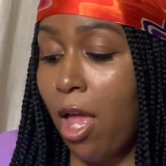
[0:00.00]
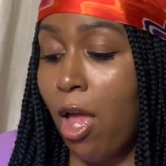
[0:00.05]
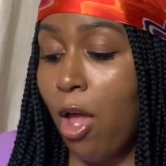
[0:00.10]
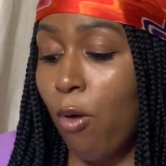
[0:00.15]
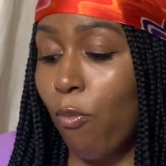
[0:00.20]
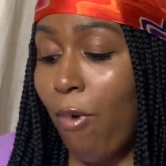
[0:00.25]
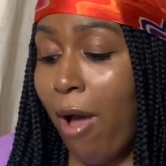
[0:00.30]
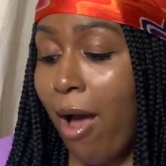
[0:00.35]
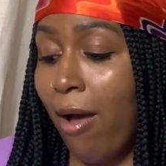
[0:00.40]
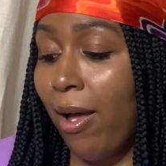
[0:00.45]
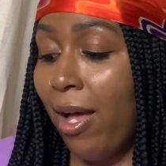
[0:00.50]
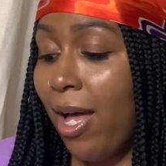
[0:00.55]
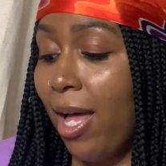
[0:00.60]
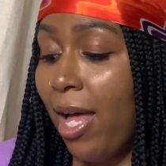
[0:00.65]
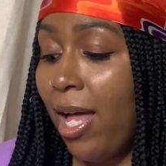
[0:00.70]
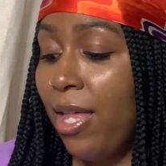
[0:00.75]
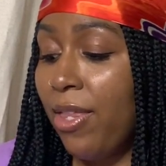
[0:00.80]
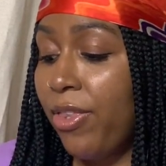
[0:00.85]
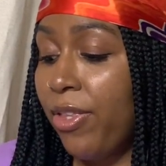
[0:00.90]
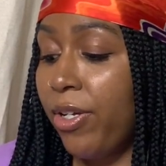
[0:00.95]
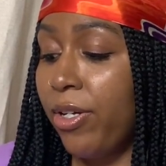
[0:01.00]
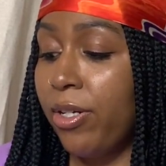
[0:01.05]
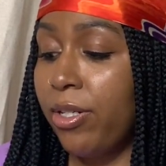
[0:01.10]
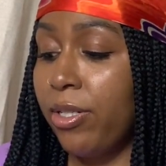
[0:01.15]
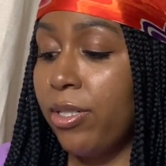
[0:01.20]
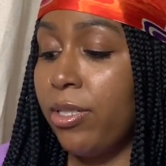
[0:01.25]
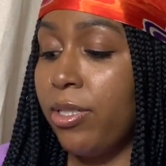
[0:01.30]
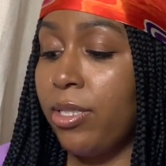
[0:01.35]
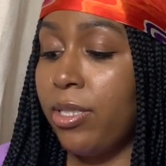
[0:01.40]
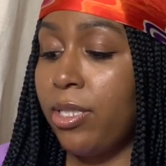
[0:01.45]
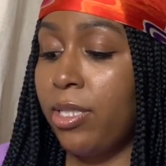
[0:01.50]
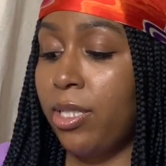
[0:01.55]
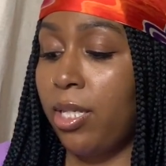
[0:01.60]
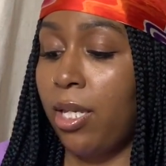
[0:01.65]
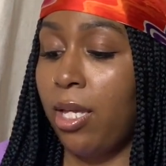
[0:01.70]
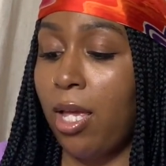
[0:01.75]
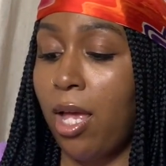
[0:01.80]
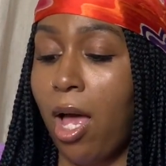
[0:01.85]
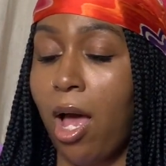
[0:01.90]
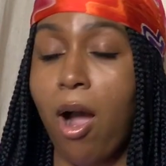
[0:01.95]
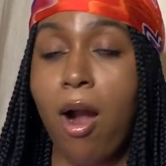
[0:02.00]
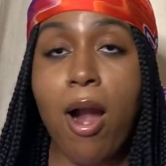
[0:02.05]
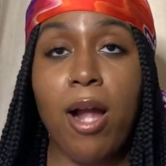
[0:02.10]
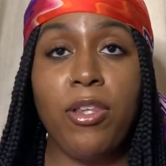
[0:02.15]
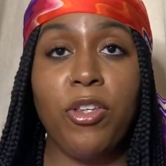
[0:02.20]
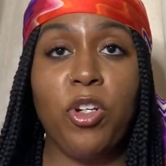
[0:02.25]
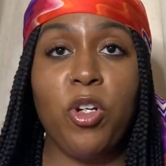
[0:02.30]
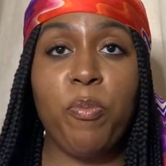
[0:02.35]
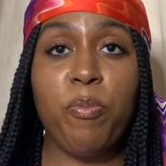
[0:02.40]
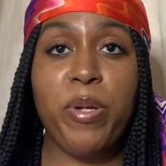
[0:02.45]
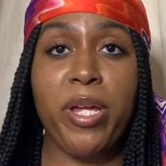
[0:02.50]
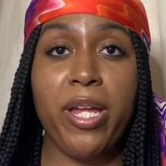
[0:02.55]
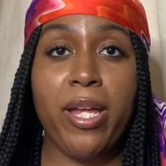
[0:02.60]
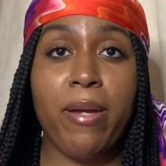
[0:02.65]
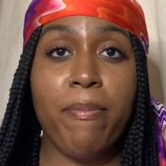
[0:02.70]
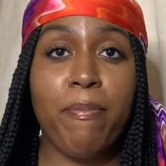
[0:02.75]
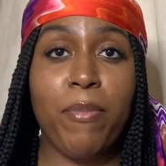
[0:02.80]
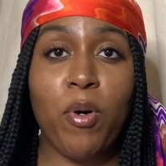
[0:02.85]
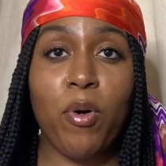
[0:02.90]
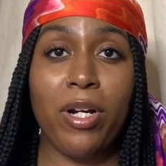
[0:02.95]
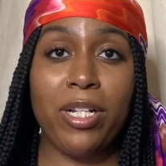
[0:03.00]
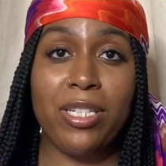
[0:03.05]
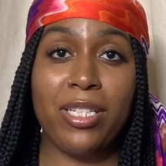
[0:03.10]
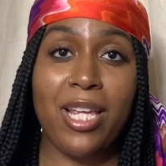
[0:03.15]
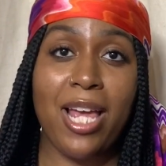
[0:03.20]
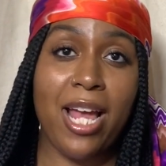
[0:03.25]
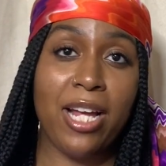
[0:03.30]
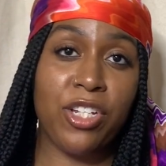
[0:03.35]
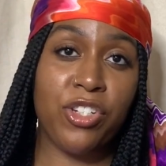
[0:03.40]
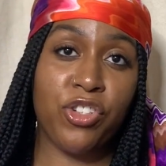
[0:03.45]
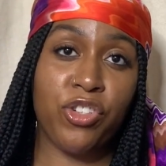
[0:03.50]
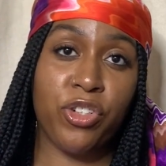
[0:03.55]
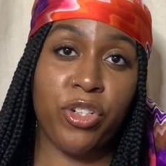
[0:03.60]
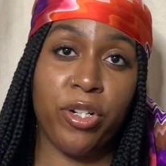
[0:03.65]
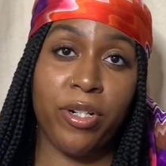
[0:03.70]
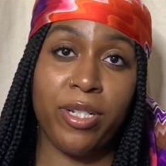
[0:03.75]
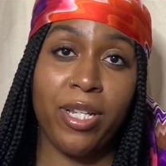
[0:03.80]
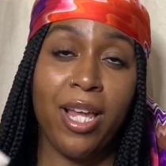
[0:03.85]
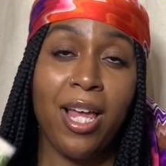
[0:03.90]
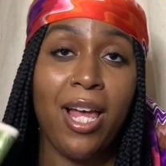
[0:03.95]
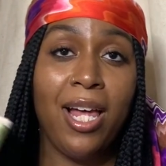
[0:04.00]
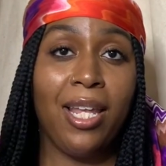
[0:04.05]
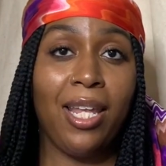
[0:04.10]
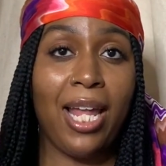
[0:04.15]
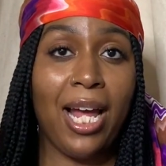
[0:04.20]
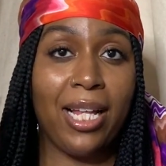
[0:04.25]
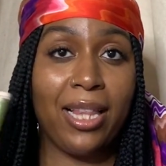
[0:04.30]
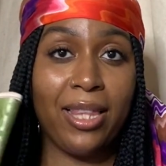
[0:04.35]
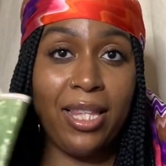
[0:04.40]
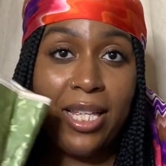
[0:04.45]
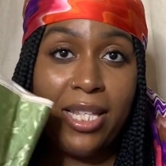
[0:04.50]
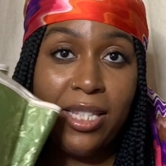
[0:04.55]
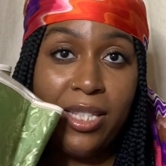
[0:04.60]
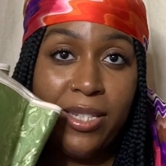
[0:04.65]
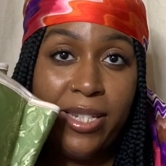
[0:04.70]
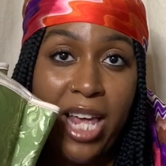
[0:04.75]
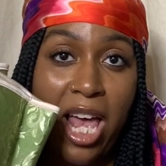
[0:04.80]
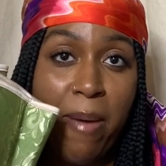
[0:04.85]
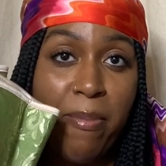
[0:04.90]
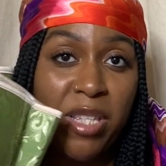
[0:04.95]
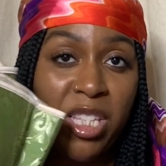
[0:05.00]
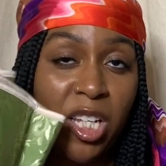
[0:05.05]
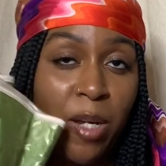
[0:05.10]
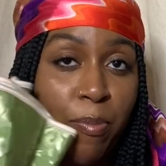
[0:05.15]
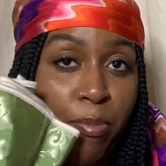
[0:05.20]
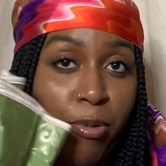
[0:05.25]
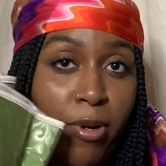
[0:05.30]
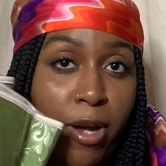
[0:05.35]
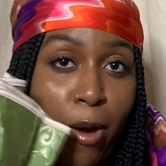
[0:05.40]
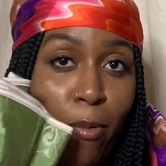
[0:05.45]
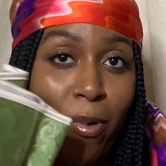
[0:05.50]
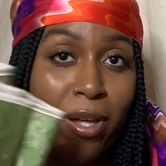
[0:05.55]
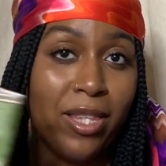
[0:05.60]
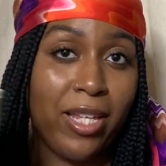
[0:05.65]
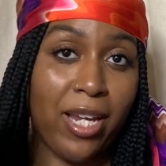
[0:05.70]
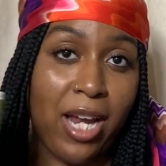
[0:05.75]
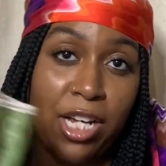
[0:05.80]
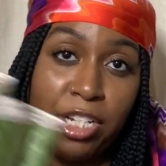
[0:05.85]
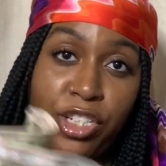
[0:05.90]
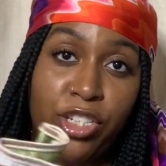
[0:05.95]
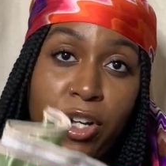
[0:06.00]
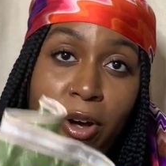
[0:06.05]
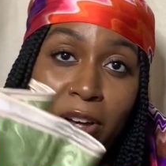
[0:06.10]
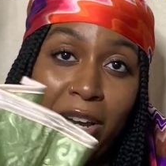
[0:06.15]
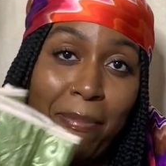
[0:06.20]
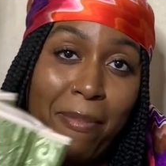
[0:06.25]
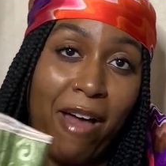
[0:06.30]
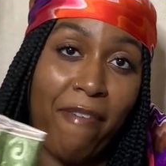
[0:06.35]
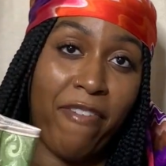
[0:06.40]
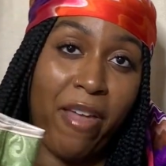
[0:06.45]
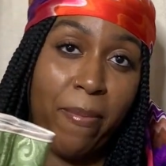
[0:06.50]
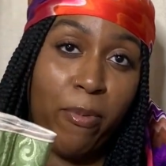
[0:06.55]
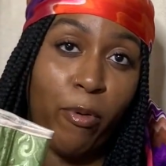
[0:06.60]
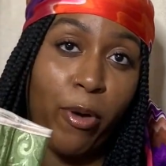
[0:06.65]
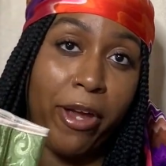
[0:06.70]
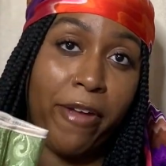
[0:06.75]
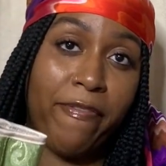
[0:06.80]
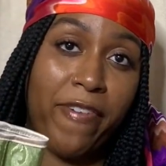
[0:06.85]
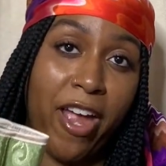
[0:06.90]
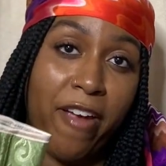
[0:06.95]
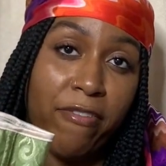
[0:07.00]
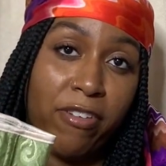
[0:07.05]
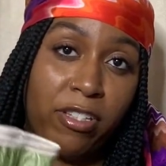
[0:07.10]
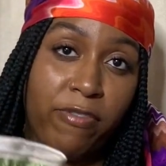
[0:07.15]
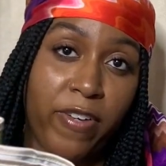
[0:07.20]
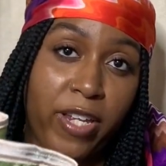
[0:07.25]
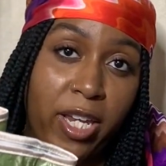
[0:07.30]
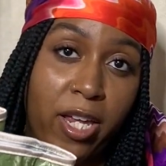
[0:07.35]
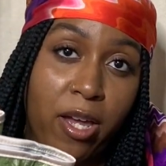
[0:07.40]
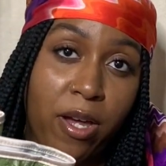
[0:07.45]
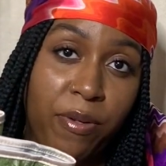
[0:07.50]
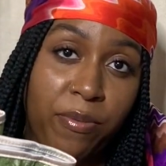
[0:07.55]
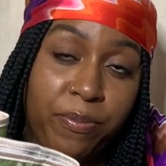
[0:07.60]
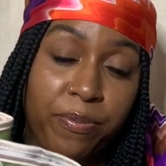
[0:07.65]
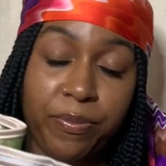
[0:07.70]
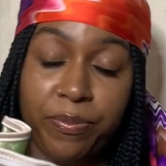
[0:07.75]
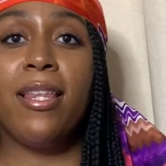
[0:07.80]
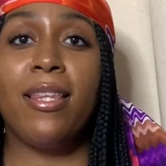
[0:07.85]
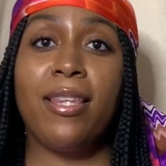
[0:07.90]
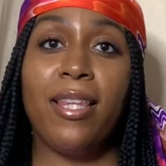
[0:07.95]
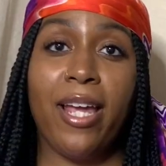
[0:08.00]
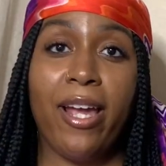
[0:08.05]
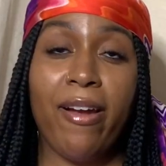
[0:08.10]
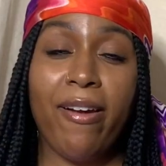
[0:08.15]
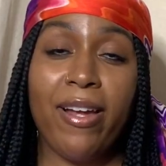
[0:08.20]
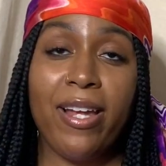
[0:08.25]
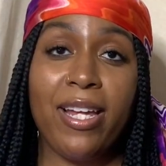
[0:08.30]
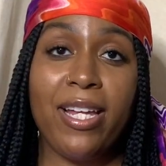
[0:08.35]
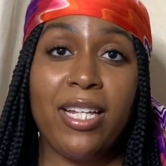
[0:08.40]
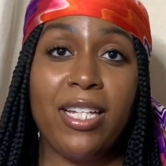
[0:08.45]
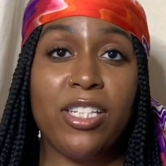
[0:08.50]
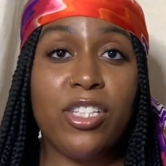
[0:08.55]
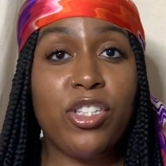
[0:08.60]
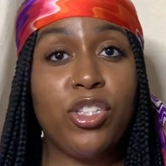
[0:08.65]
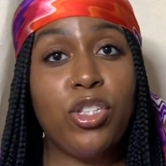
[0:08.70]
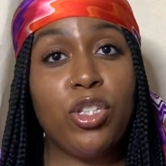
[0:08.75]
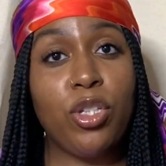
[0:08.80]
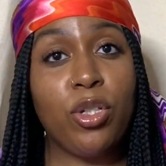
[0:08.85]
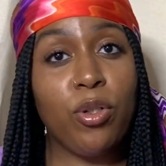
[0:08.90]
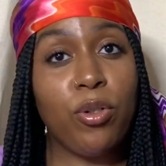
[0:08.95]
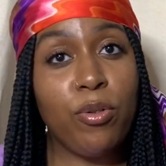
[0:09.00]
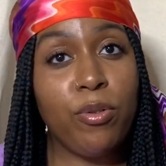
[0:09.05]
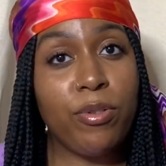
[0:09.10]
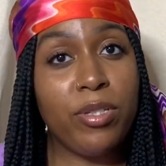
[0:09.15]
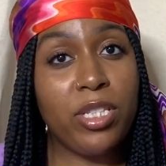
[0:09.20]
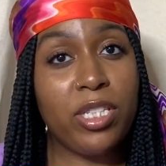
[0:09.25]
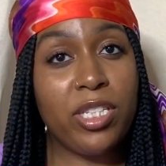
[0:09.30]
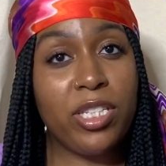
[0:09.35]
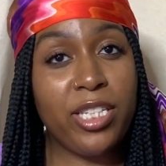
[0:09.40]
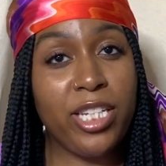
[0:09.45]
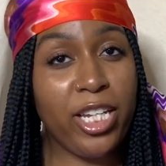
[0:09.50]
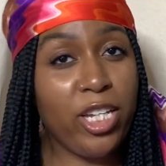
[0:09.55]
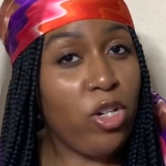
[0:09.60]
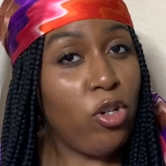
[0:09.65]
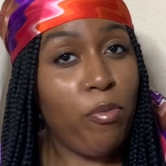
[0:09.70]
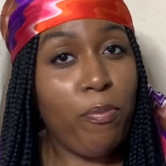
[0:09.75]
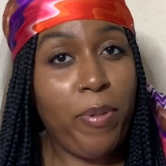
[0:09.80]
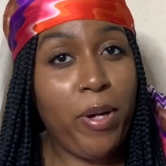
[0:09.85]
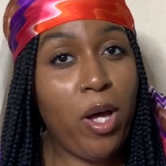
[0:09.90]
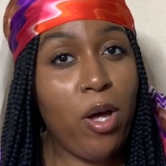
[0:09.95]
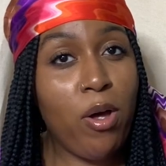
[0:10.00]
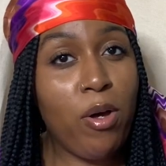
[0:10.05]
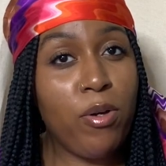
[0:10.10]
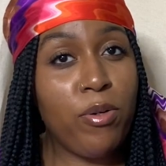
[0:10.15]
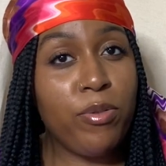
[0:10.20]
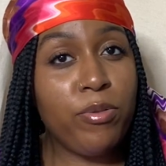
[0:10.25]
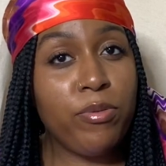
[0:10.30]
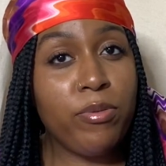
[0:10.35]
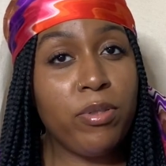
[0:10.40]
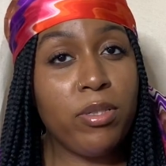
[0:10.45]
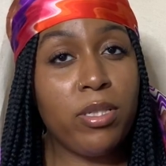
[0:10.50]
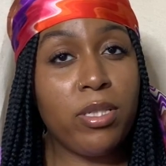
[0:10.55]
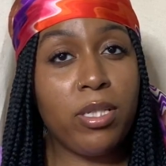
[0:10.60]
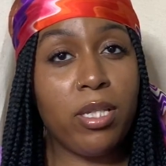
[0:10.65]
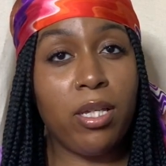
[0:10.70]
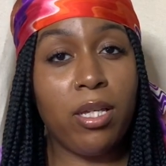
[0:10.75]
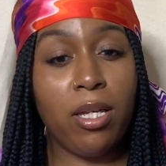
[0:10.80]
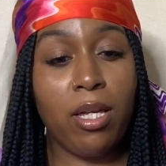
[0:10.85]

while others are a little bit more textured like this damask print one that I showed in my February favorites video. There is 2 steel bones,